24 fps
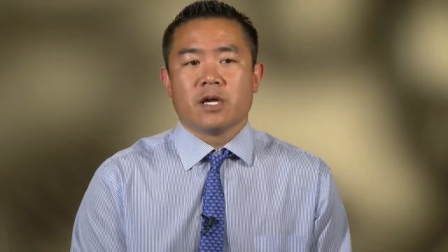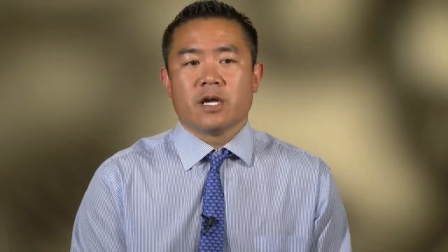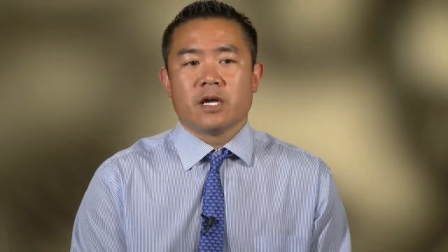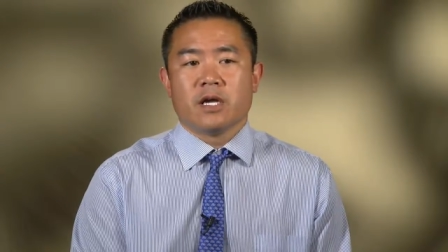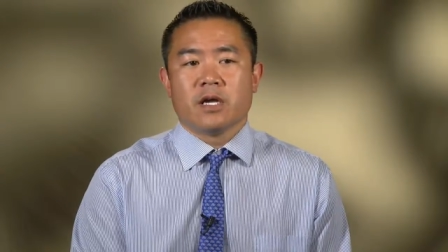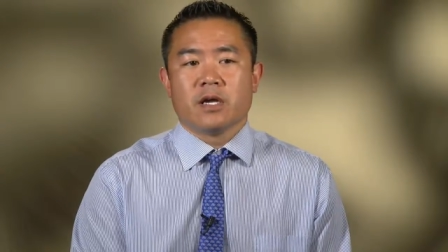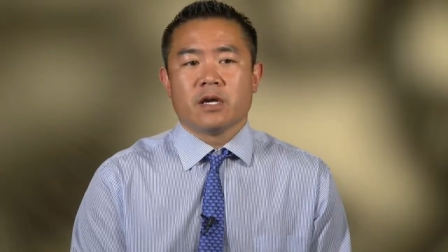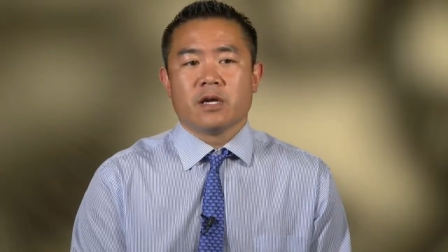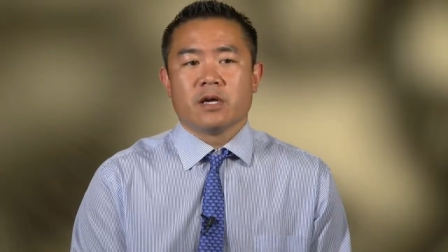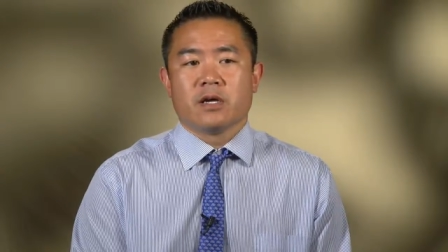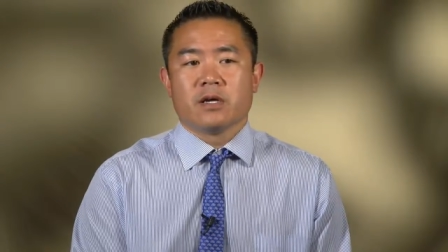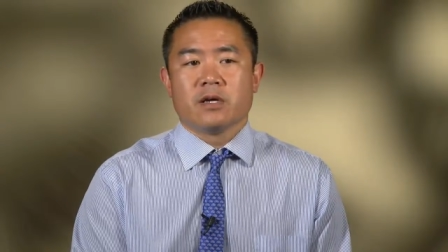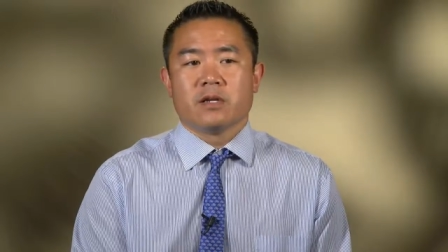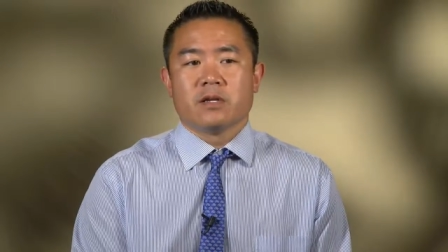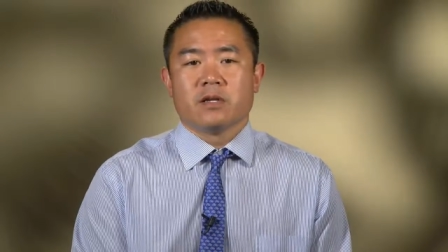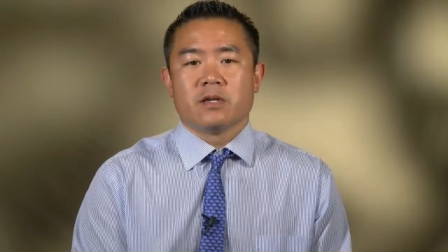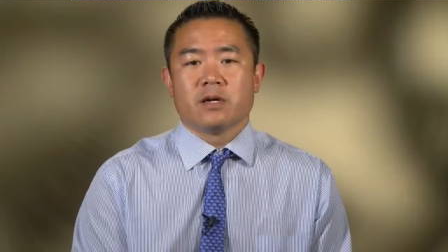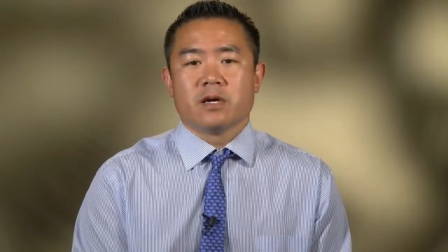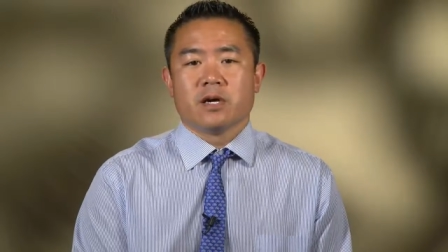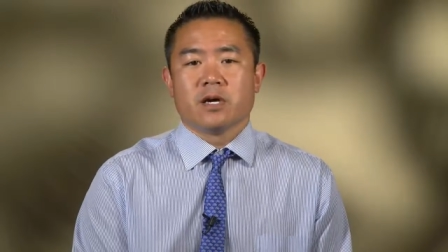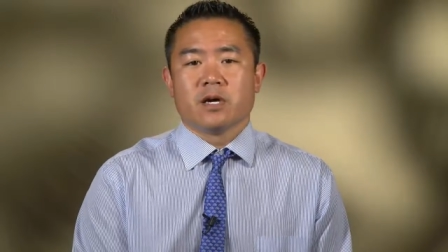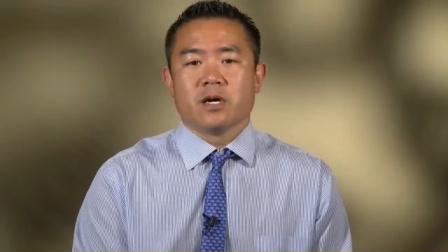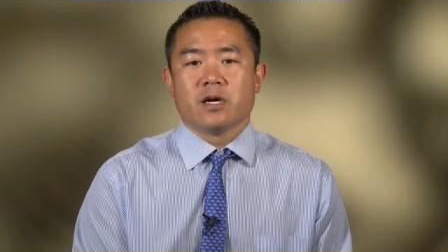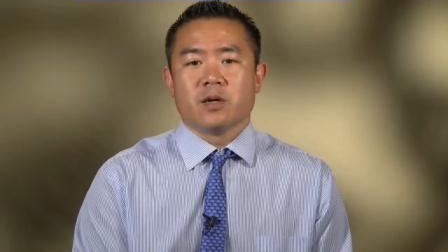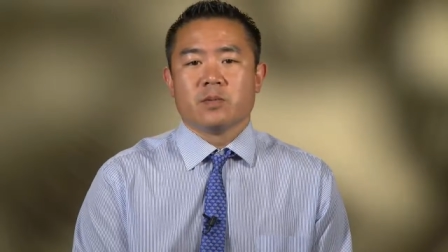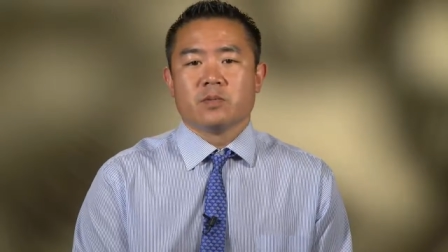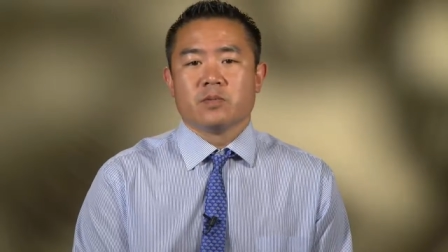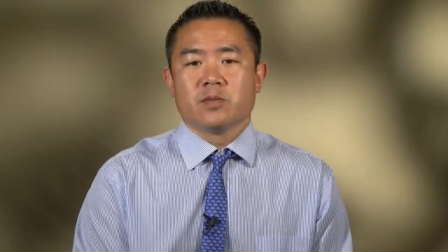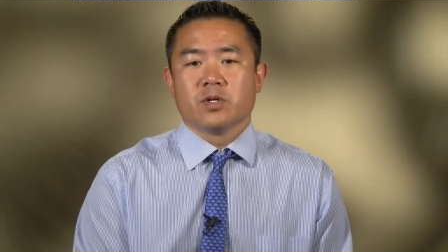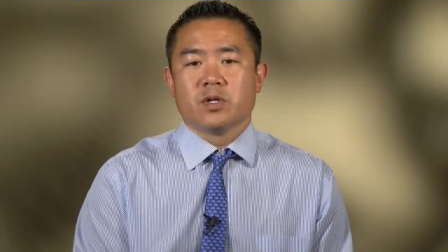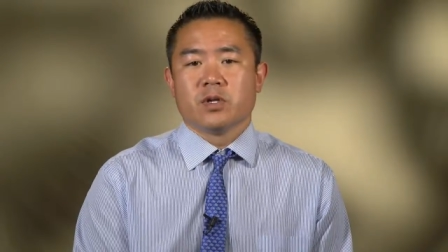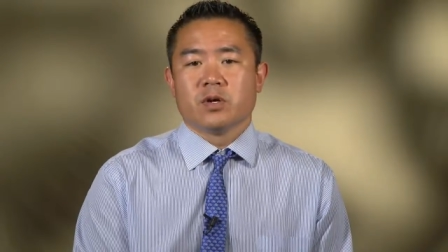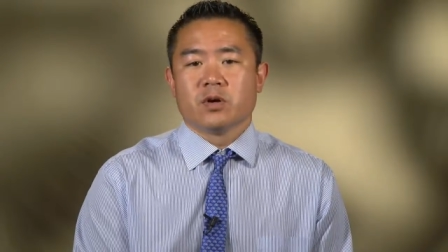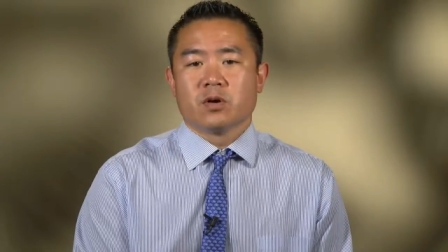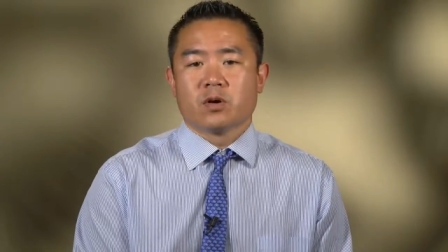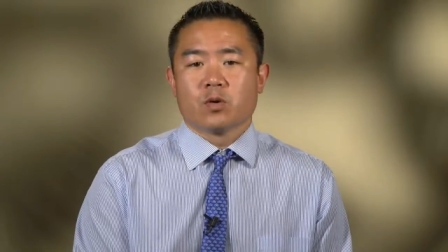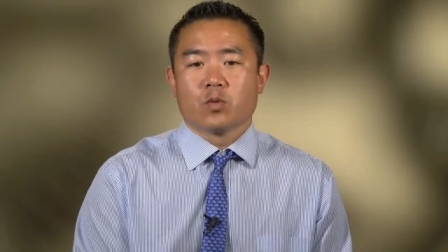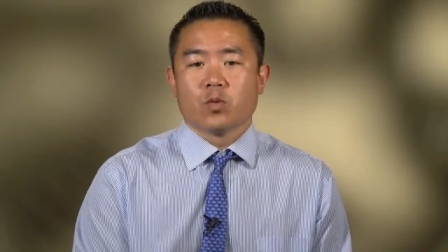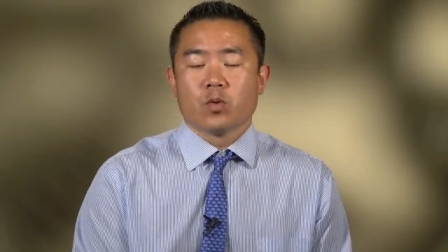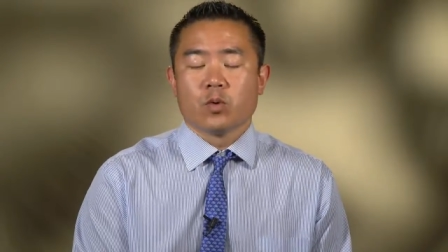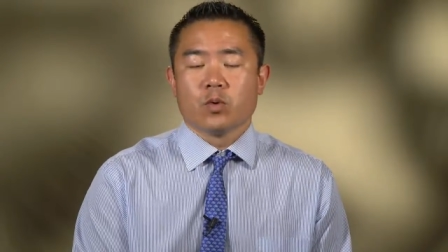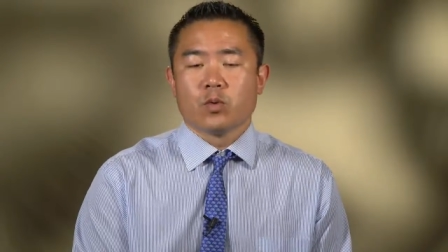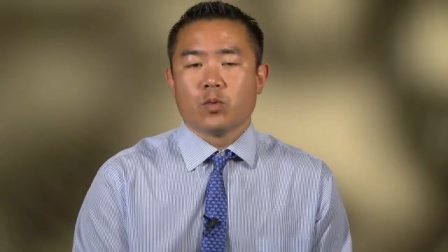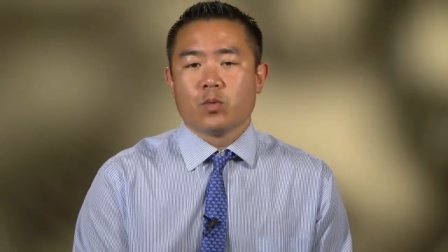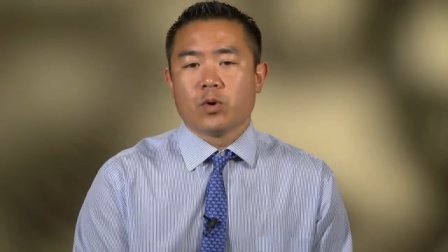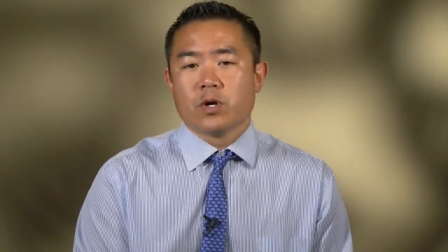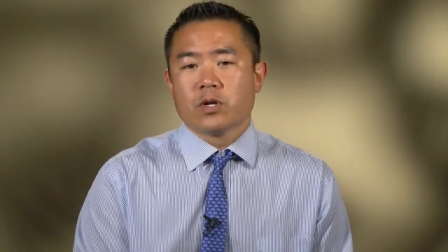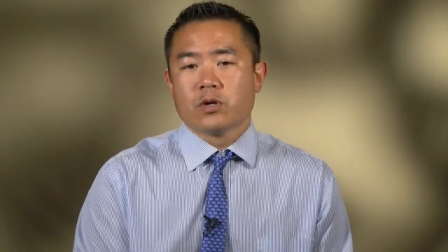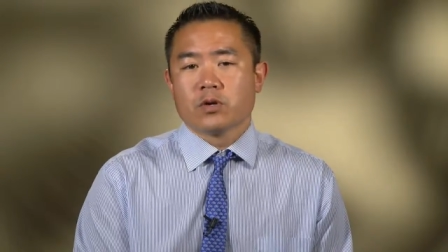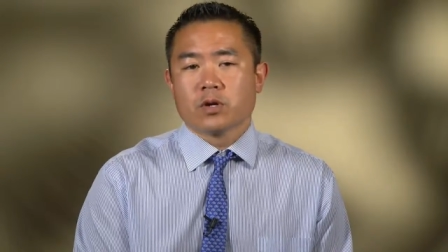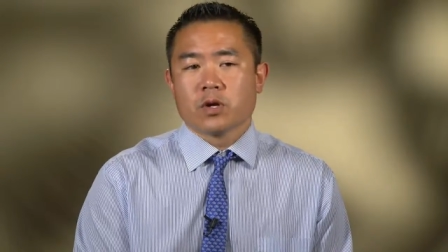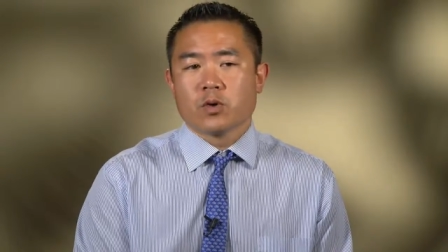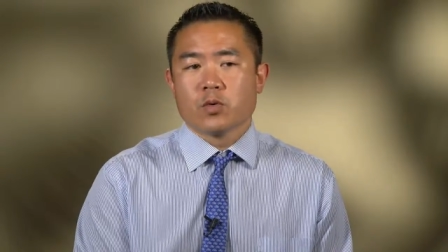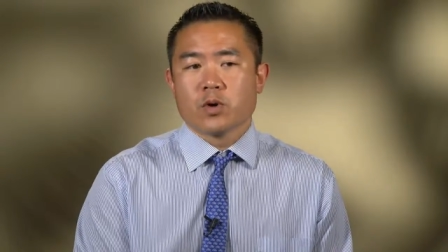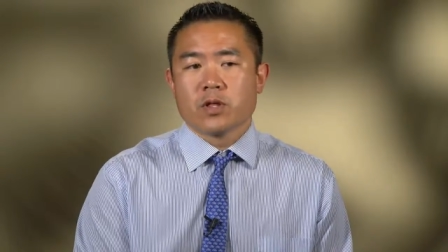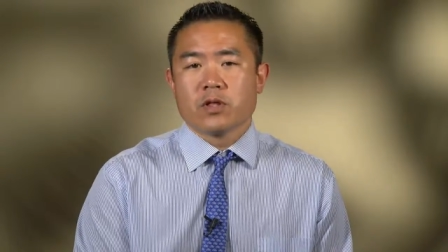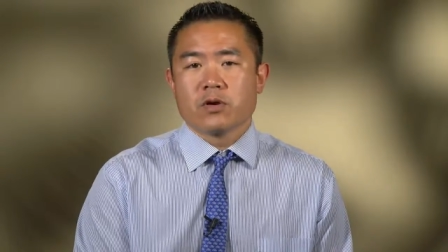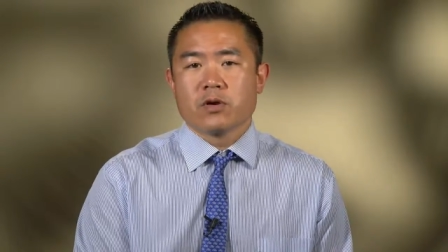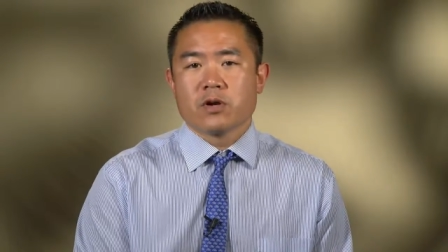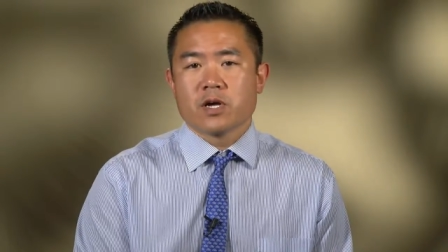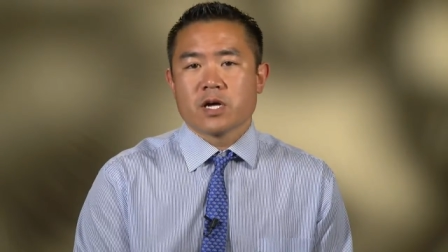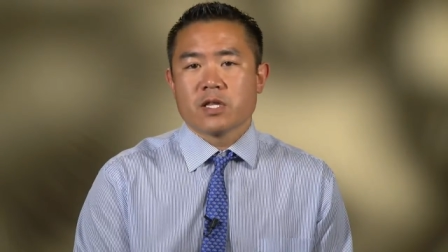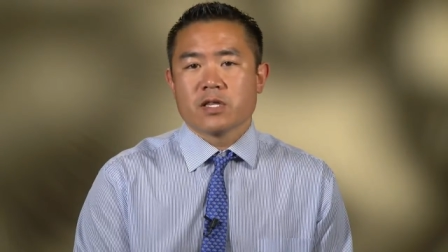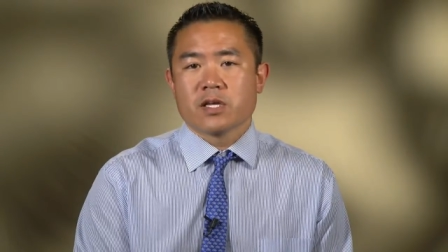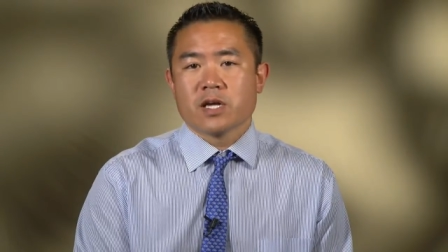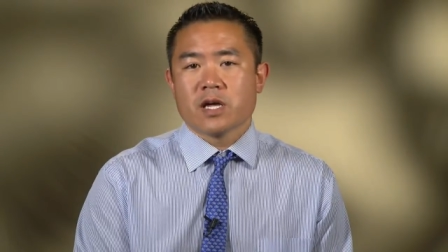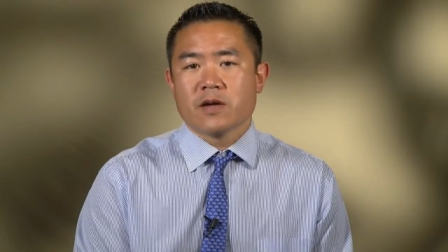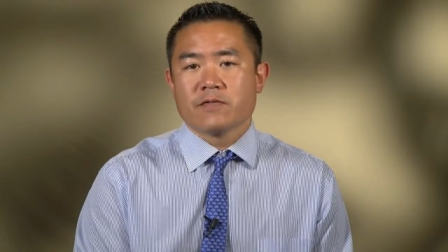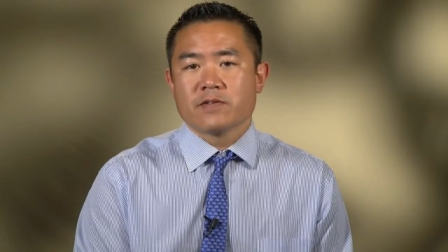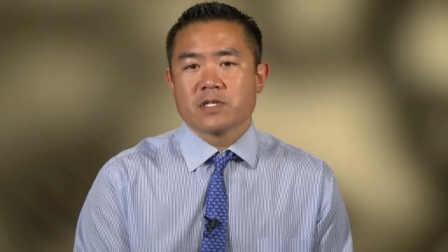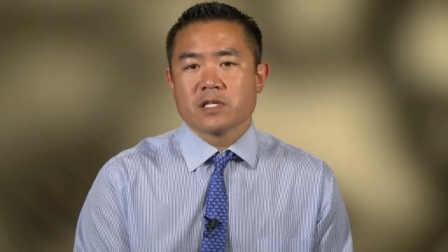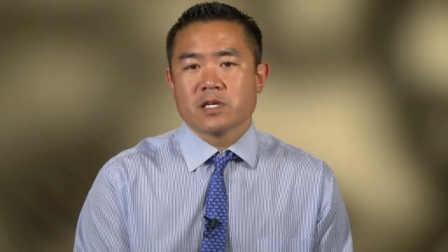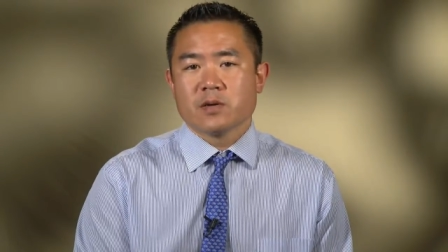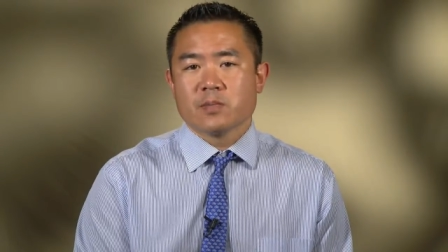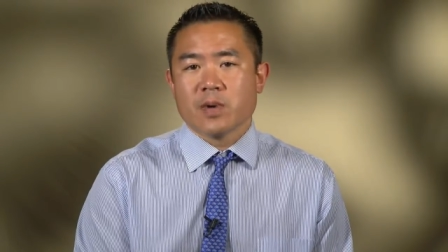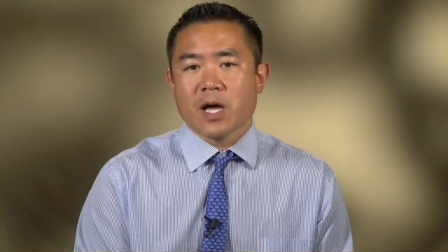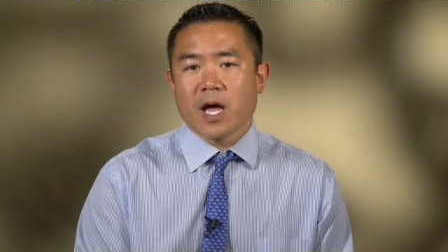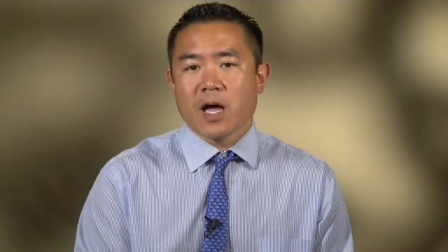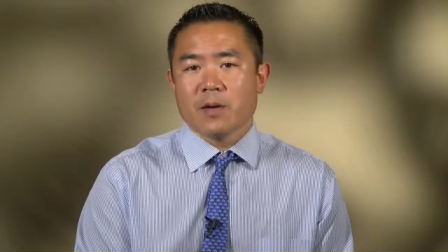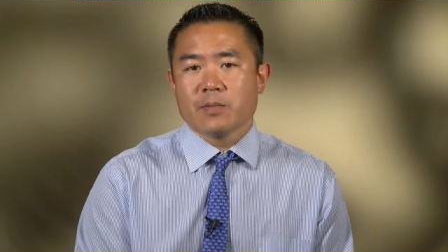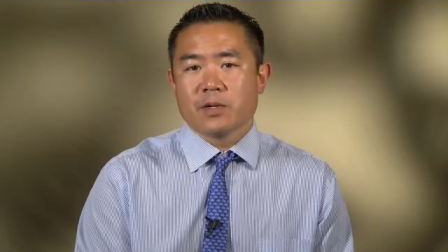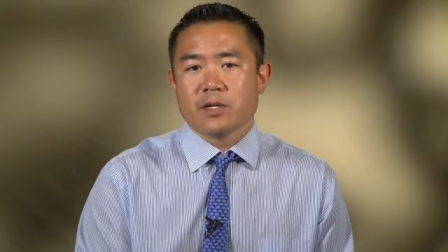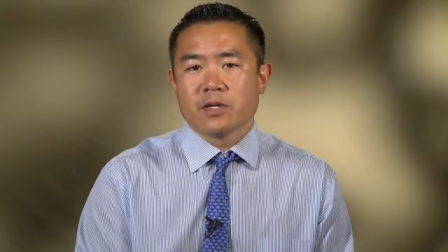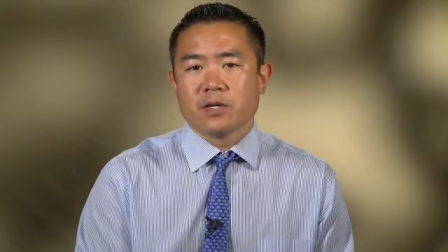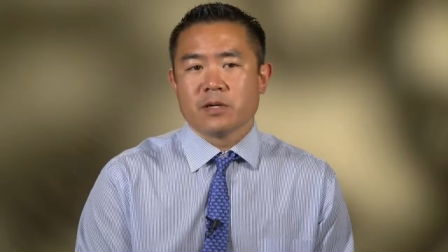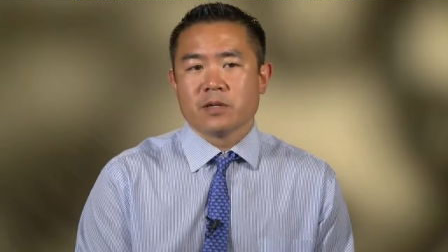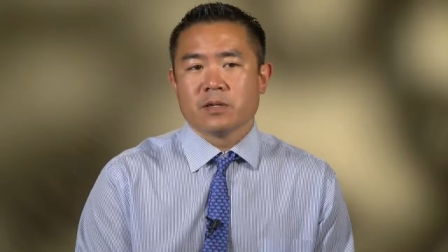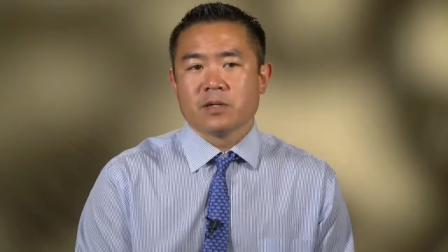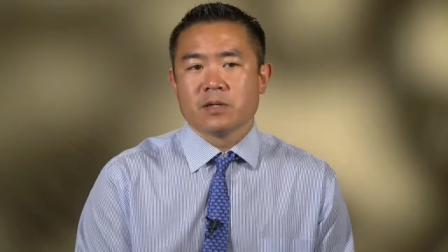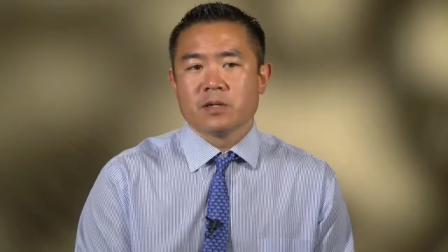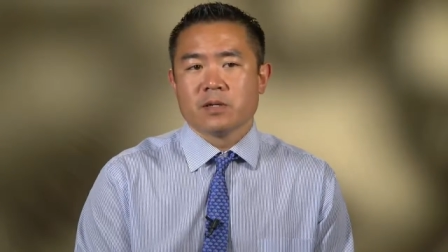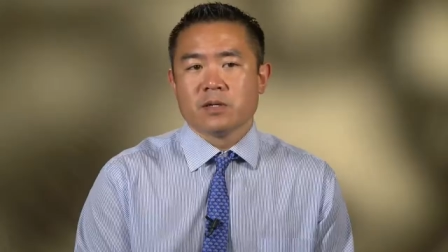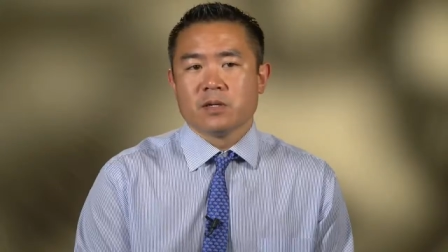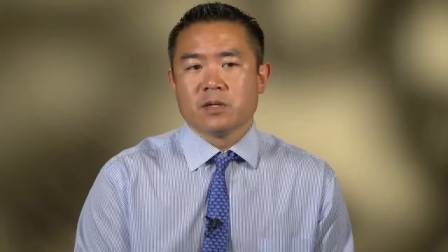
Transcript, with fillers: and um, you know are wondering whether or not they have sleep apnea.